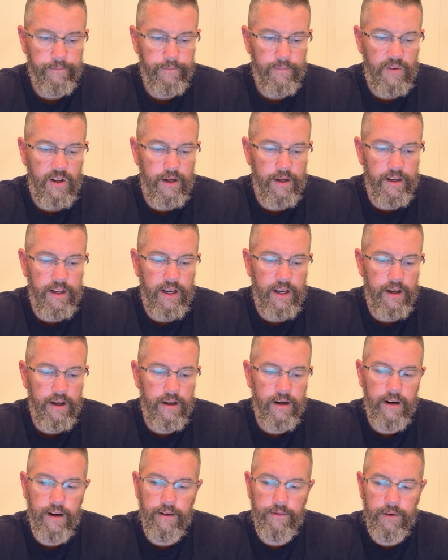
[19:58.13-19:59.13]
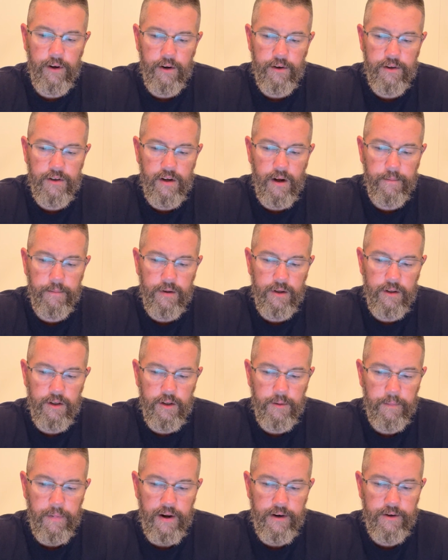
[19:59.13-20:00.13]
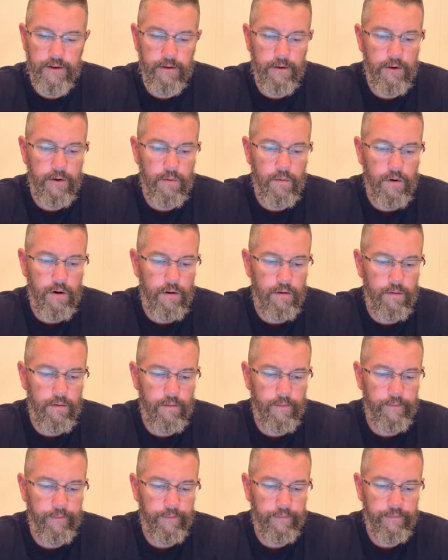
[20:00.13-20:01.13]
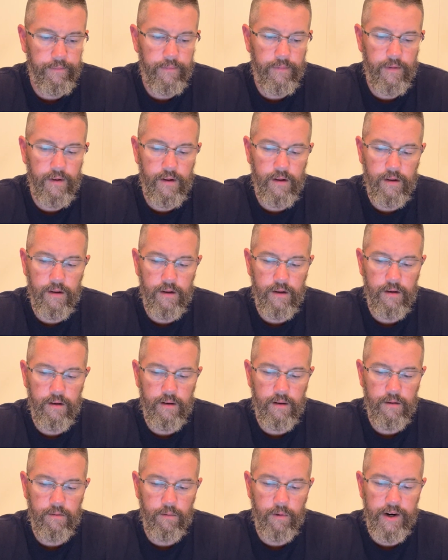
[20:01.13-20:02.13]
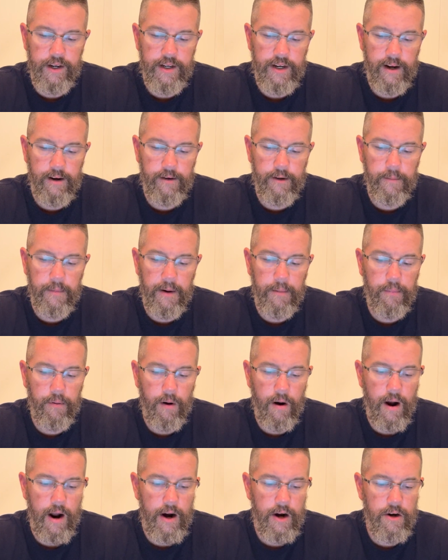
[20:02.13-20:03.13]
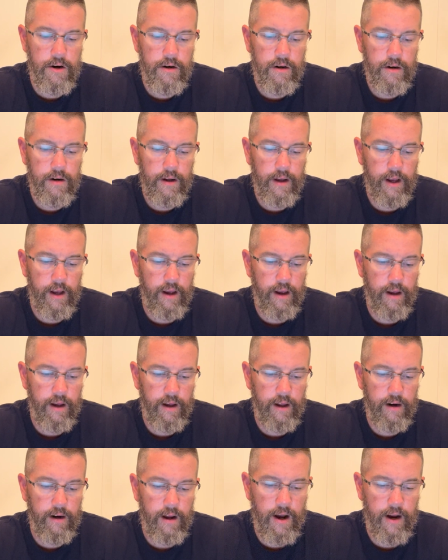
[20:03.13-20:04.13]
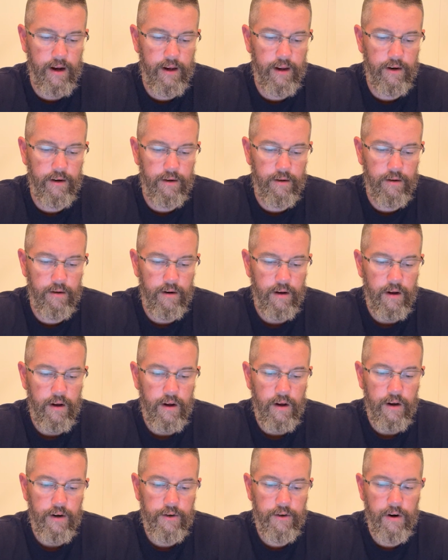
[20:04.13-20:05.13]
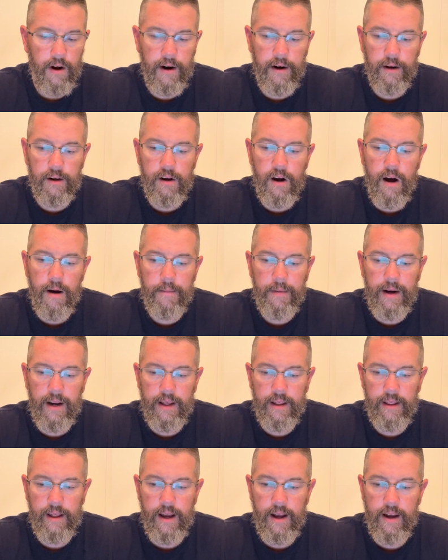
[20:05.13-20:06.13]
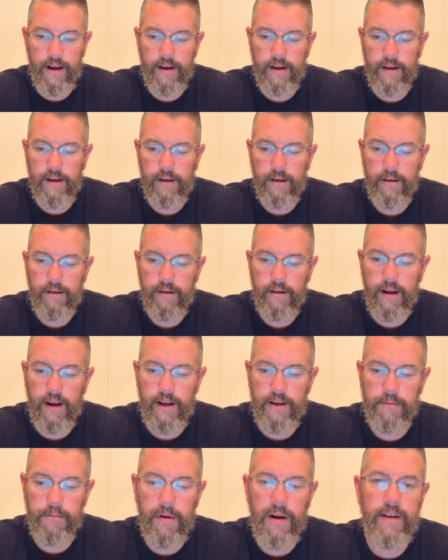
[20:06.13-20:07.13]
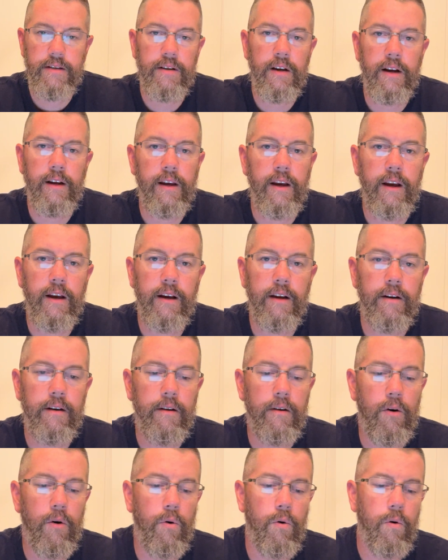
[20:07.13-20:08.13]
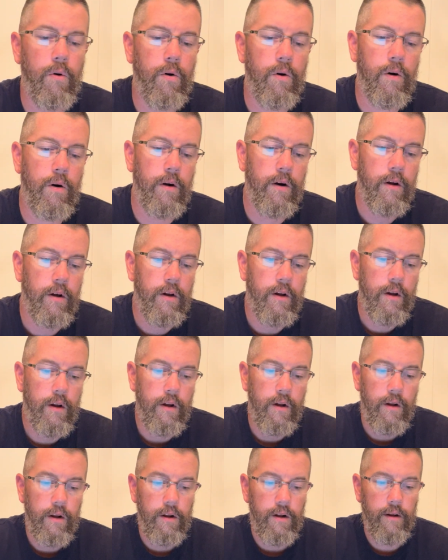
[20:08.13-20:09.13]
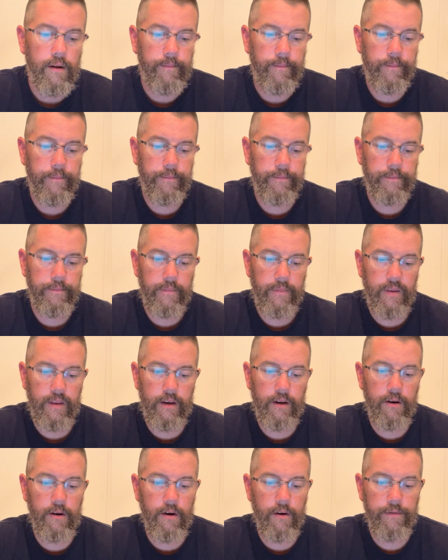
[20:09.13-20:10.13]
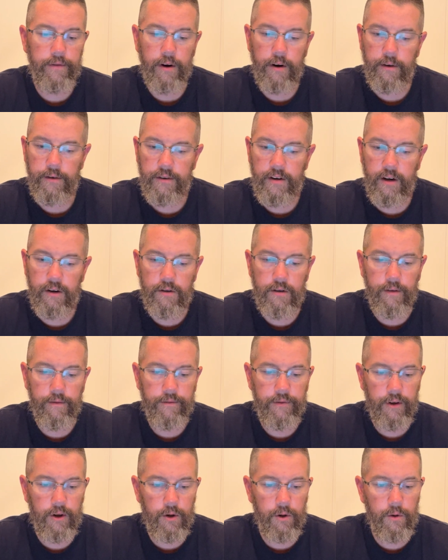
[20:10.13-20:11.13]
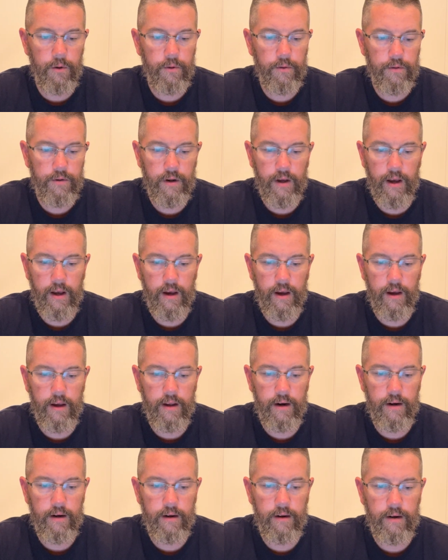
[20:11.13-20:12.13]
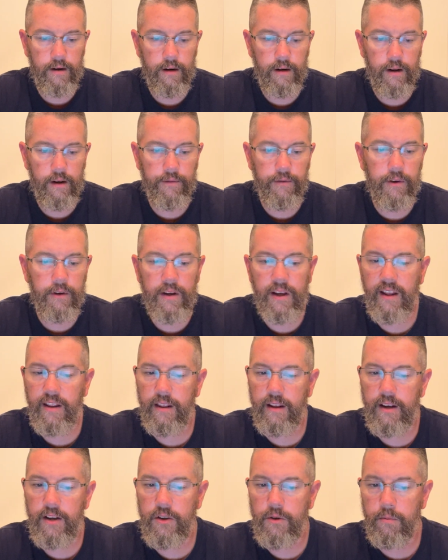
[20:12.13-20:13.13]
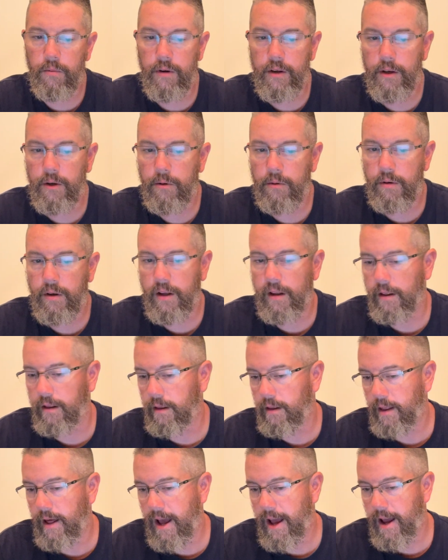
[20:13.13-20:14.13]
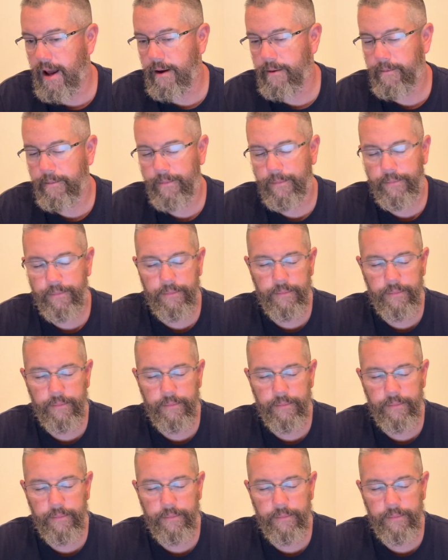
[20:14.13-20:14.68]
Again, if there's something special you want, reach out to me prior and can try to accommodate that as best I can. Or, you know, if you're still confused and if you get this, will you get that?